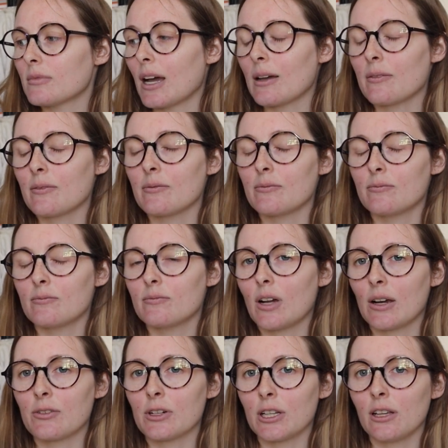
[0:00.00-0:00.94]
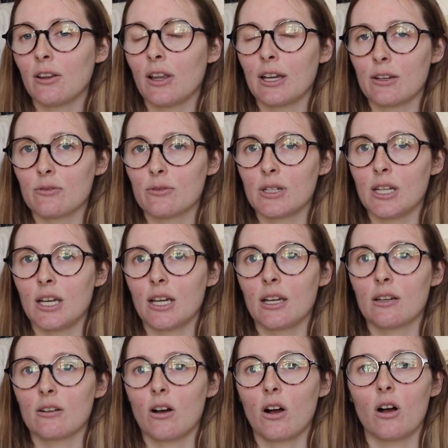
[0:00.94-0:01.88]
I really like
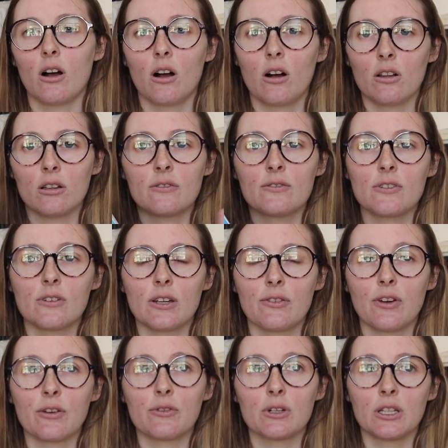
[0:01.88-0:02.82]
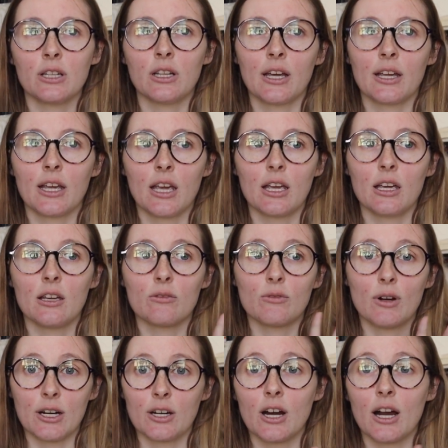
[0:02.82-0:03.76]
reading if I really like a
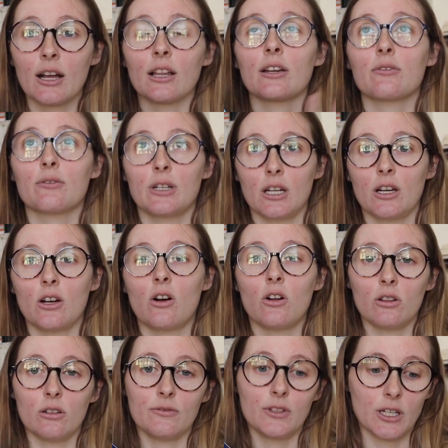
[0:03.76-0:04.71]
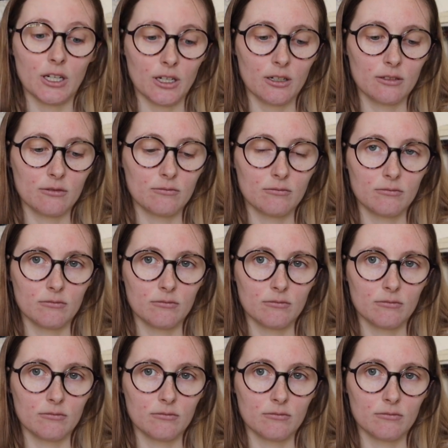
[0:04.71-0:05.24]
writer, I like reading all of their